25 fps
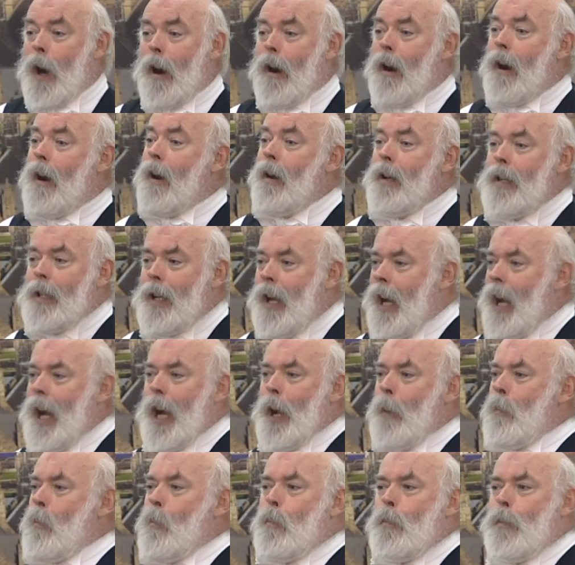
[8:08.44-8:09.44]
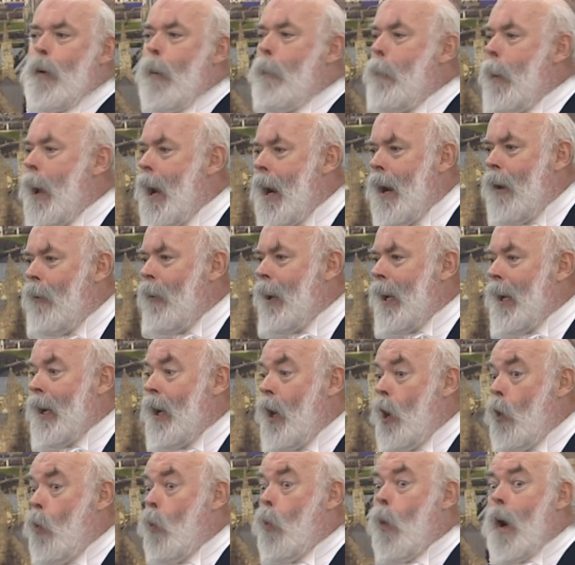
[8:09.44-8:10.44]
are um, preparing
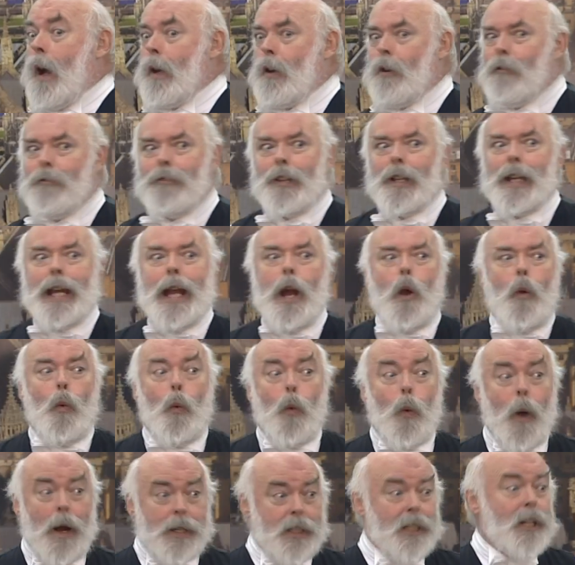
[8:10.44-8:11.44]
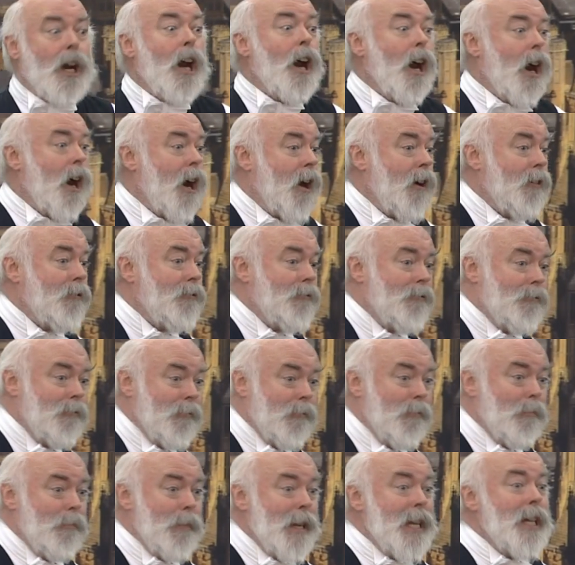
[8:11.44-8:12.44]
one of the one and a half
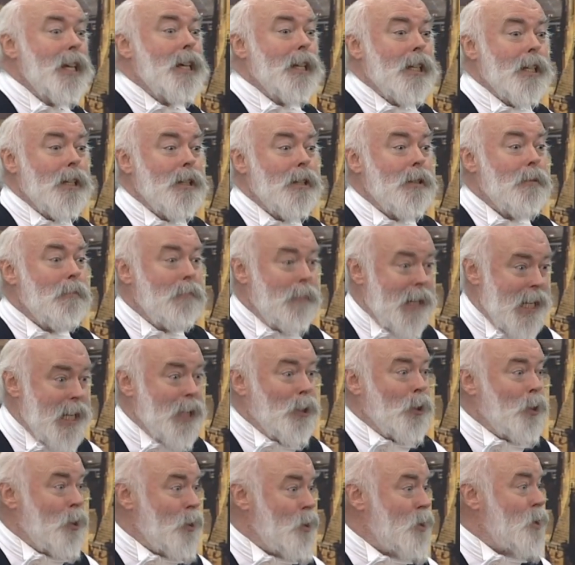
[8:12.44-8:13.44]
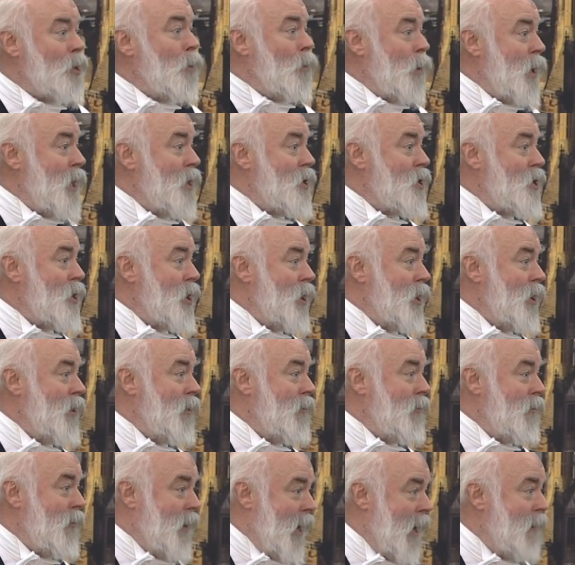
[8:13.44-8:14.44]
million meals that we
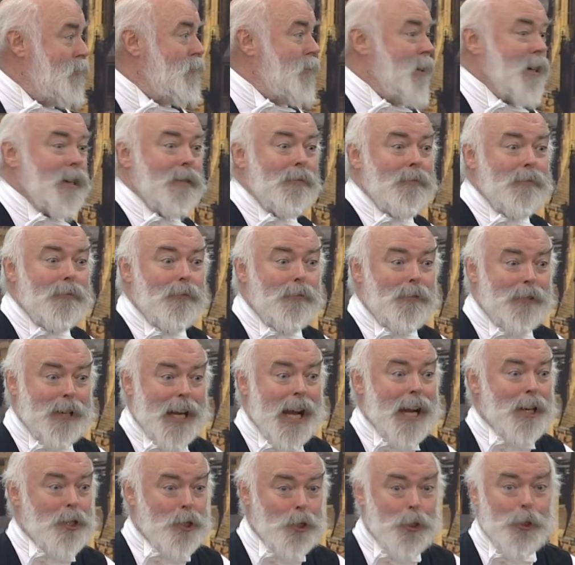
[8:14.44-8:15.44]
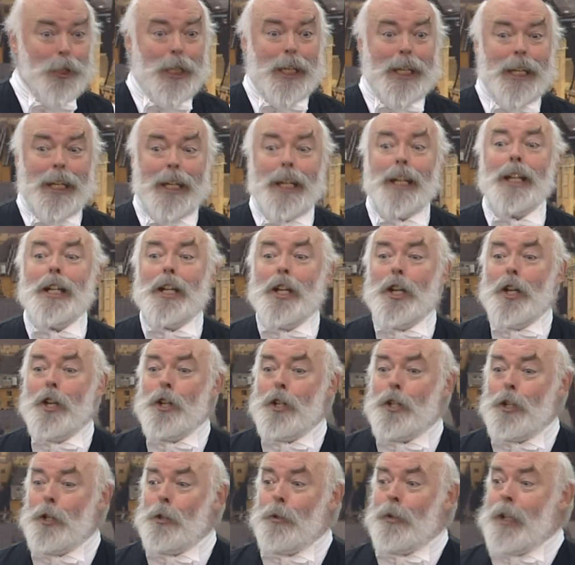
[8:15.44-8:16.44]
serve every financial year
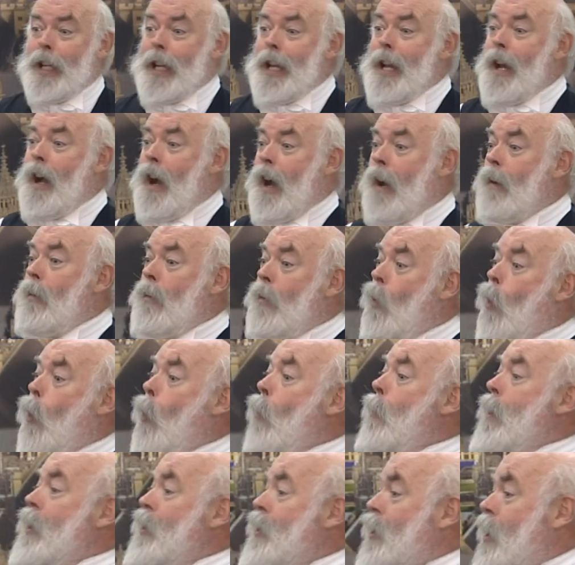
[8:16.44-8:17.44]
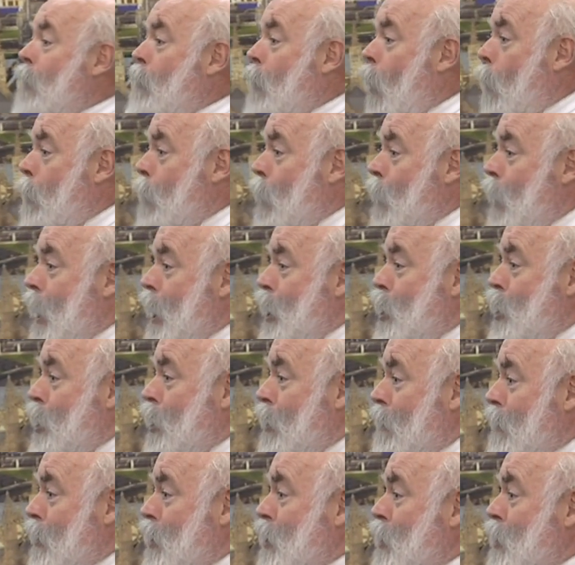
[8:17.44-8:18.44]
to the uh, almost the population of a